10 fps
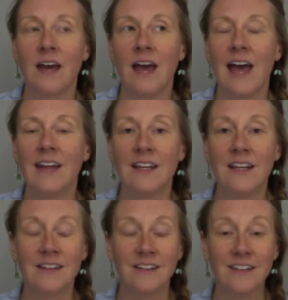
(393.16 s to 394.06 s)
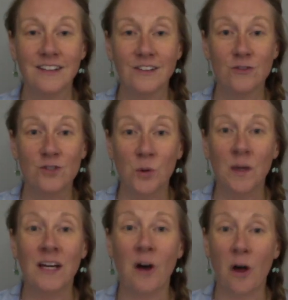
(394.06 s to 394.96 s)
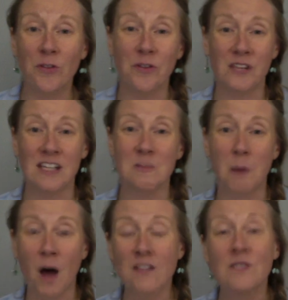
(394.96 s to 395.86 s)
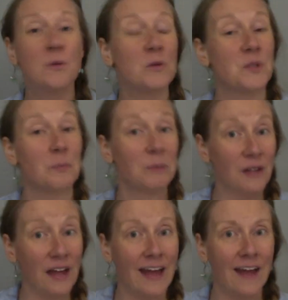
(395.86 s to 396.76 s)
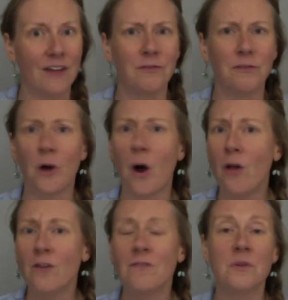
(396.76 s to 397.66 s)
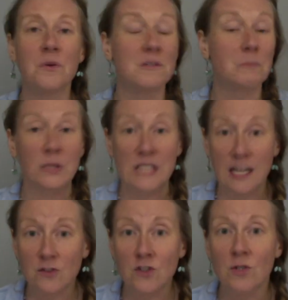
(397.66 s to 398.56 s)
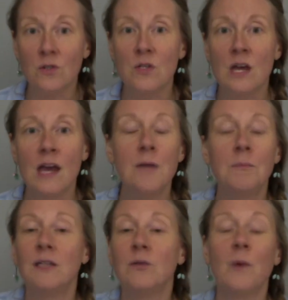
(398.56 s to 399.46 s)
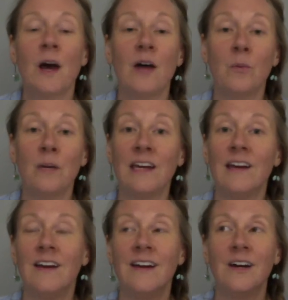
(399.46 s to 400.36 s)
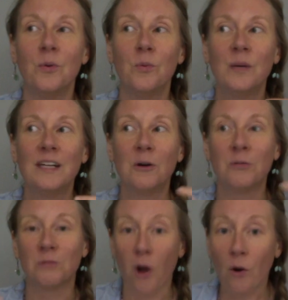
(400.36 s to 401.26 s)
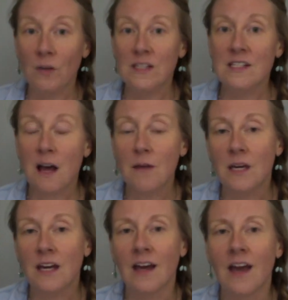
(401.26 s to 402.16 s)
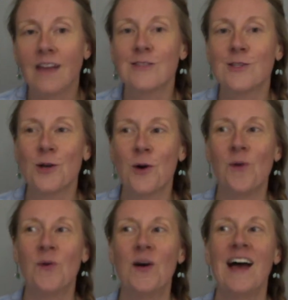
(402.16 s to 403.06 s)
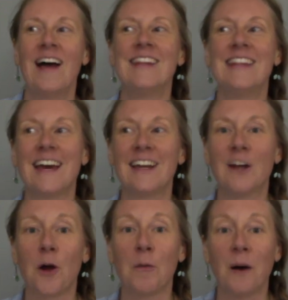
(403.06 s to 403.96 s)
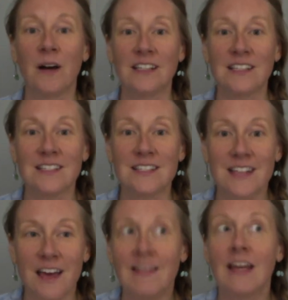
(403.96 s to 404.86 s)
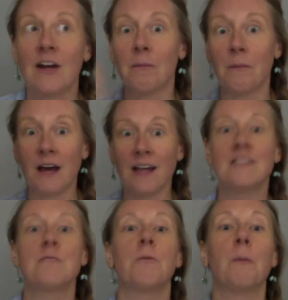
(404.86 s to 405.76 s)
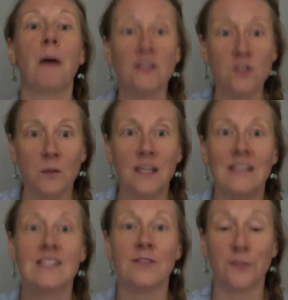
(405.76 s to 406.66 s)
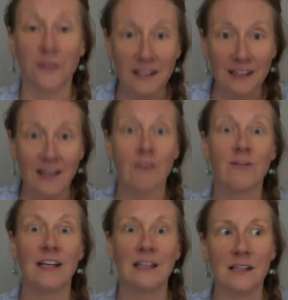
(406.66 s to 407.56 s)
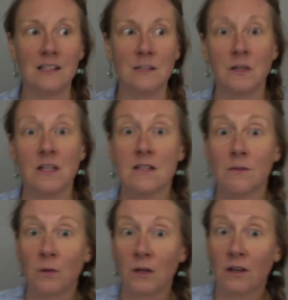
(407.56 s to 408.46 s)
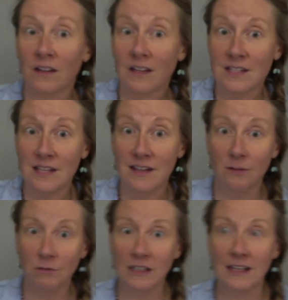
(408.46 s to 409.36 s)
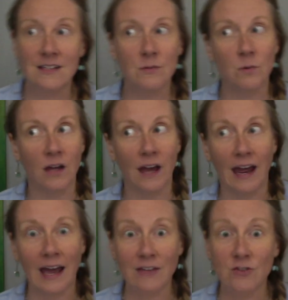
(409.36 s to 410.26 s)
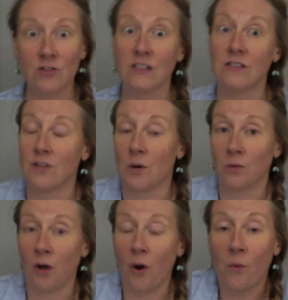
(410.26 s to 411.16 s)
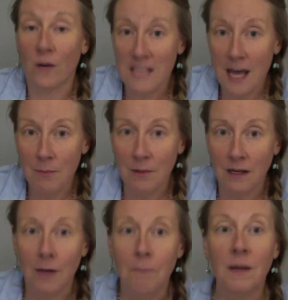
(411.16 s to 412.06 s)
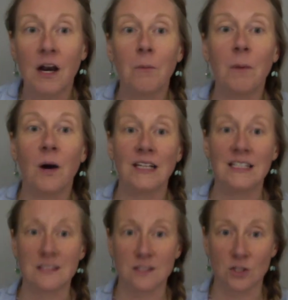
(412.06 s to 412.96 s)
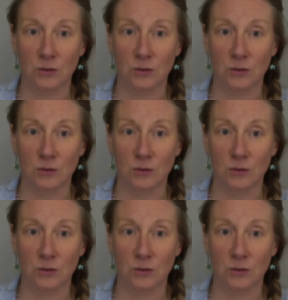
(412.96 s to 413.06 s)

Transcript: and then doing all the things possible to plan for all of those potentials. Meanwhile, we we don't know what's coming and so then our bodies and then our minds perpetuate this feeling of unease because then we because then they realize well I actually don't know what's happening but our bodies do.